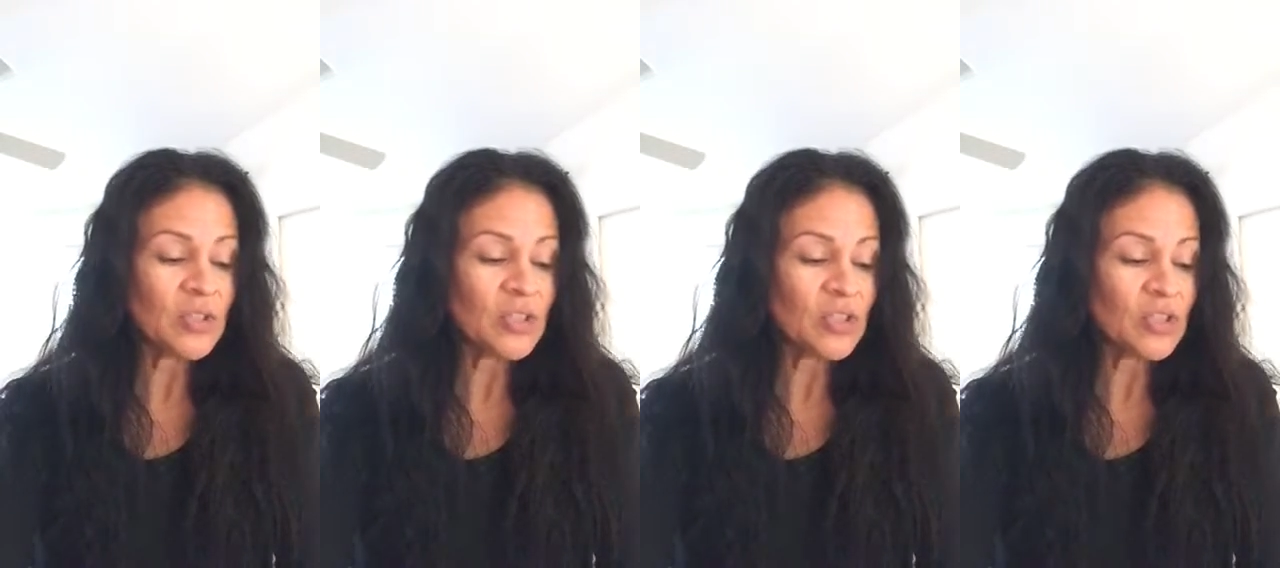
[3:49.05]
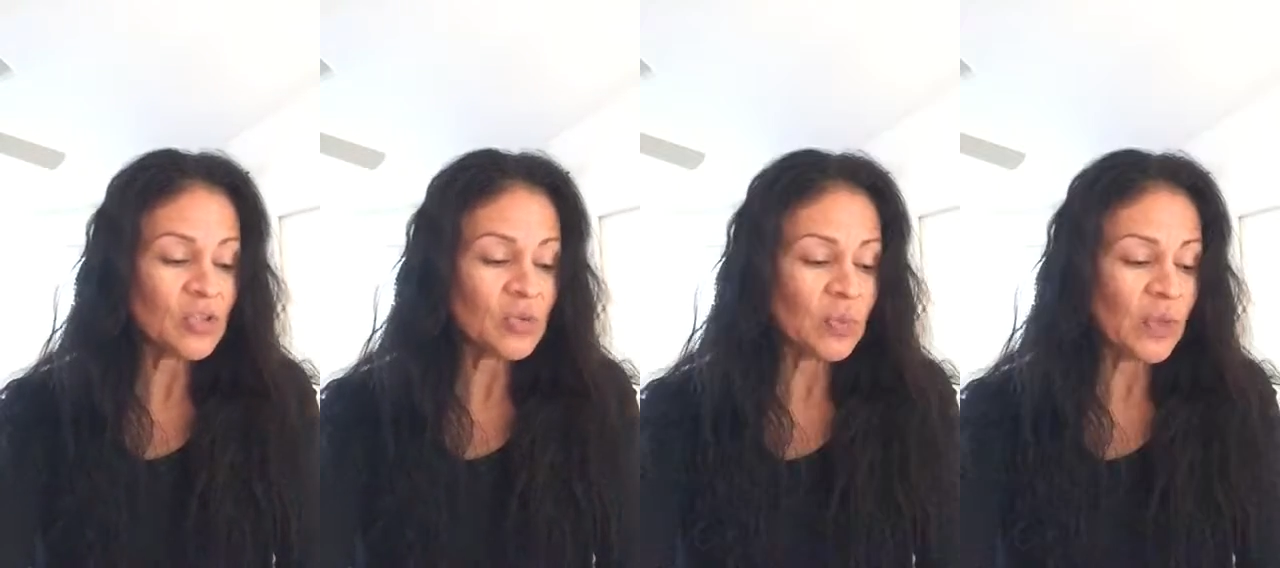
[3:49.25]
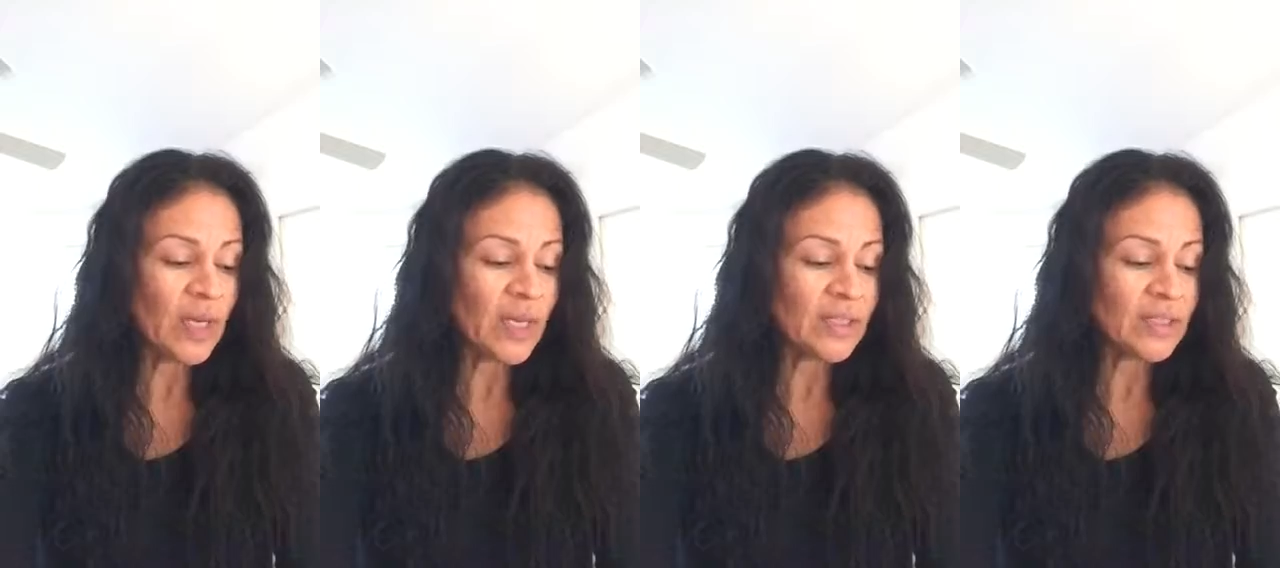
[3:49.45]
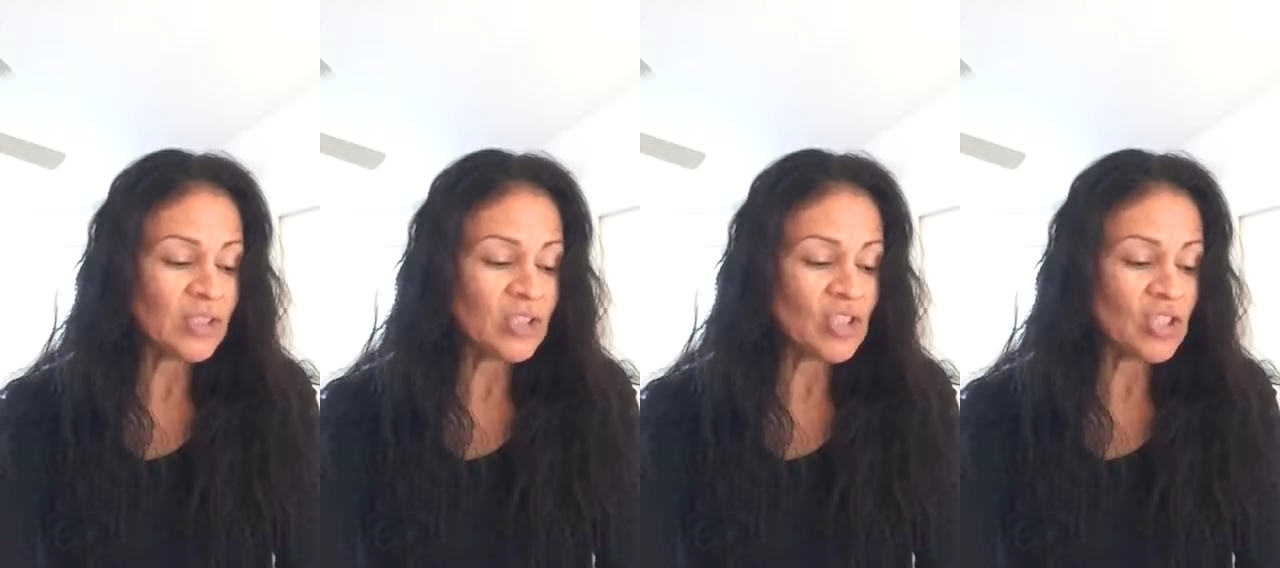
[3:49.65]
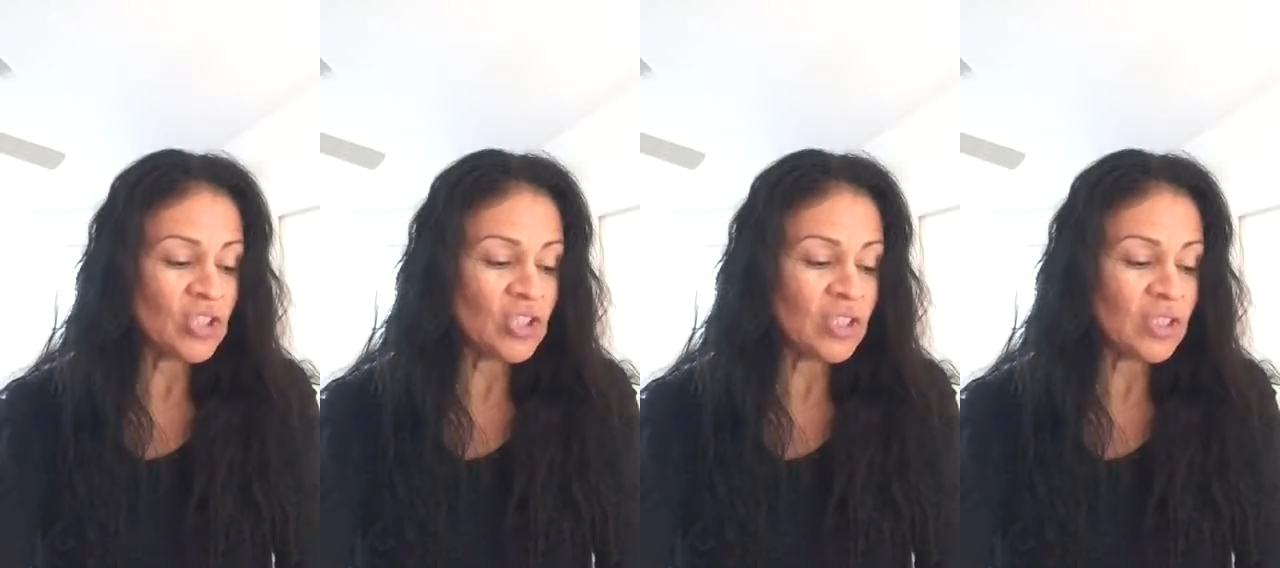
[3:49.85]

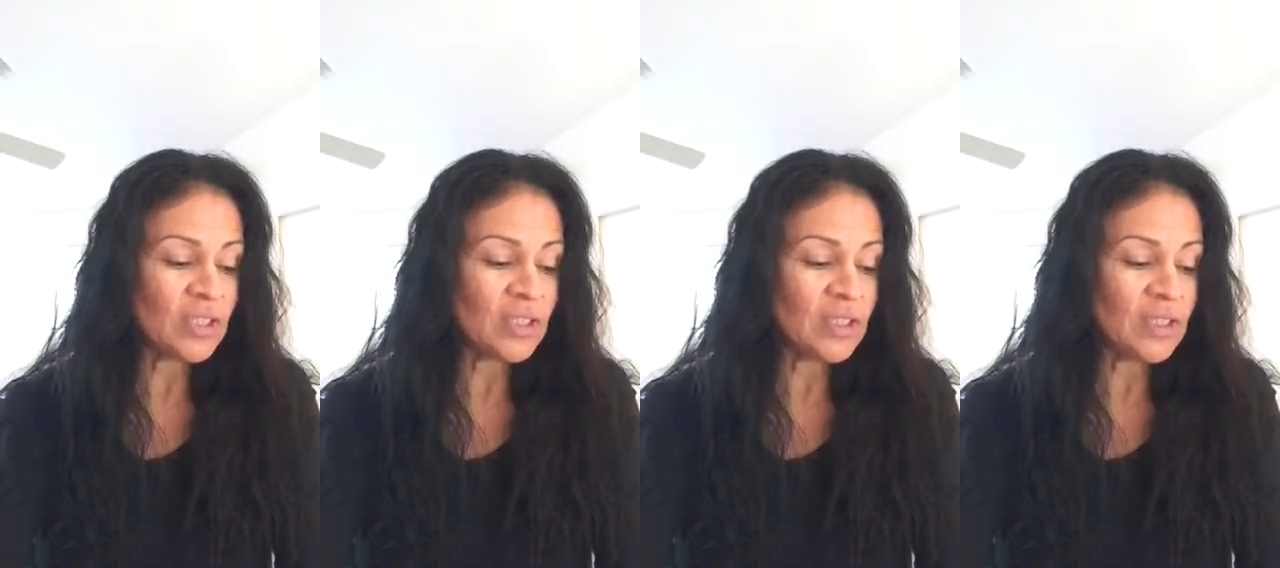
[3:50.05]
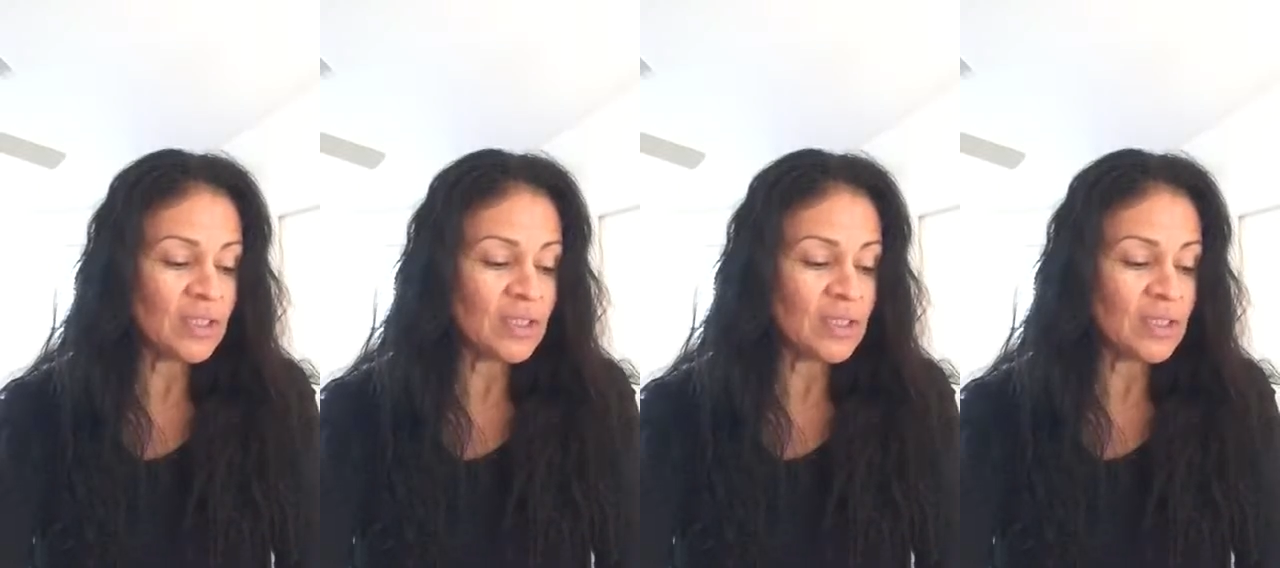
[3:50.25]
strategy